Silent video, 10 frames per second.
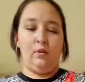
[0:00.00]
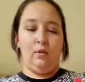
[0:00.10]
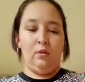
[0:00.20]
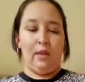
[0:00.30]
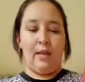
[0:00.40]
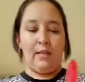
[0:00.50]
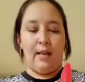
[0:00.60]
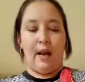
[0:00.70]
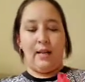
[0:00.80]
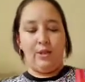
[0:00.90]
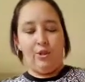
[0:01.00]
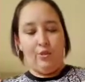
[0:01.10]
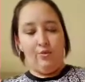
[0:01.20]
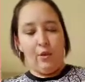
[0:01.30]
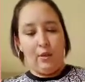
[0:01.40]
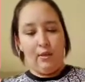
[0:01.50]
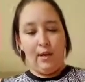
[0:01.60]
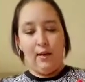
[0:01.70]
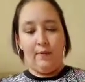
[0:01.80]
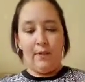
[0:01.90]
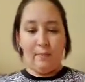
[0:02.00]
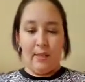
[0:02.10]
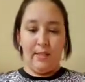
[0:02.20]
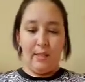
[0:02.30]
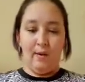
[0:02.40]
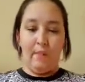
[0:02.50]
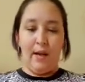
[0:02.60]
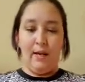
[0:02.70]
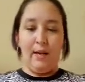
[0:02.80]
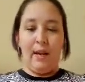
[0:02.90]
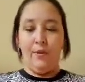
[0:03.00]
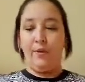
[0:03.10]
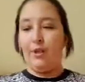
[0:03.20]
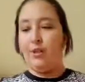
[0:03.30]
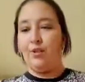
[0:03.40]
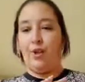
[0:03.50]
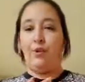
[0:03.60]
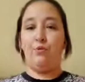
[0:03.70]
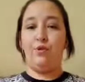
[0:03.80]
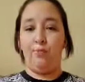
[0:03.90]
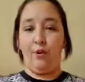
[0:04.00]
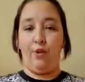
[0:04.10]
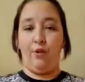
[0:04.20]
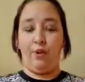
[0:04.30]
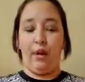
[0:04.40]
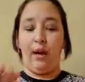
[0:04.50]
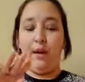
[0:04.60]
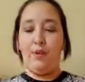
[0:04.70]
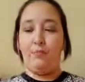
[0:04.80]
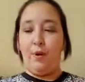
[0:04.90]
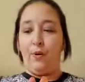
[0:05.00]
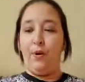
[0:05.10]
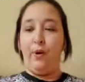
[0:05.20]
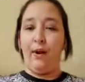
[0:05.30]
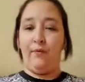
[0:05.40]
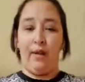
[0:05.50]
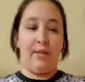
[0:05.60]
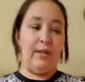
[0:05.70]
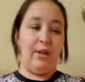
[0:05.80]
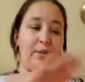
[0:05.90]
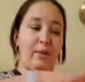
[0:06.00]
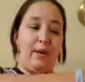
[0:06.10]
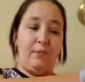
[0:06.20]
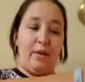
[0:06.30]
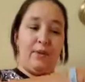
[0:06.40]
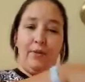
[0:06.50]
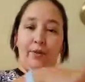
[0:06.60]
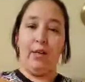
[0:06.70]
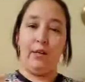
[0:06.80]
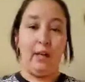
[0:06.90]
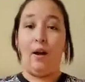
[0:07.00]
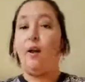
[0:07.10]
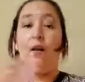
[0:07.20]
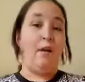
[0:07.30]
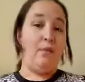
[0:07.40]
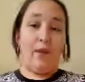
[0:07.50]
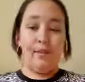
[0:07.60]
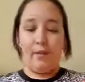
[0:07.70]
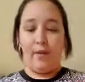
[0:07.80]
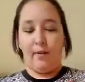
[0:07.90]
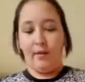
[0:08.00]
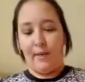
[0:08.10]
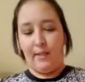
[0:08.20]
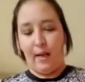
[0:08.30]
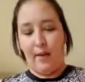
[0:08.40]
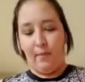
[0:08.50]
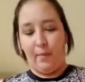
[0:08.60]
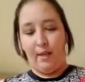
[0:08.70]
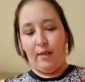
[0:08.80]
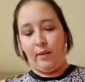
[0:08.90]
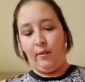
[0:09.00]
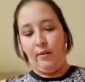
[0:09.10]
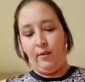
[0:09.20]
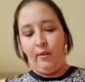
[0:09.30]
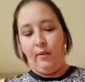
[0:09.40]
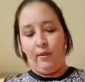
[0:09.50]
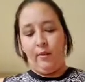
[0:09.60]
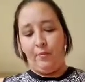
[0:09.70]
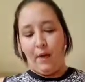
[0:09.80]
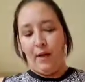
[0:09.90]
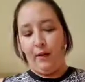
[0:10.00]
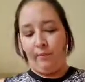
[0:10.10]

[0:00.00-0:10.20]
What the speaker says: Like I said, I do not have the space here. My counter is so small, okay? I have this bowl here, I have eggs here, and then I have my other ingredients here. That's about all the space I have in my kitchen and my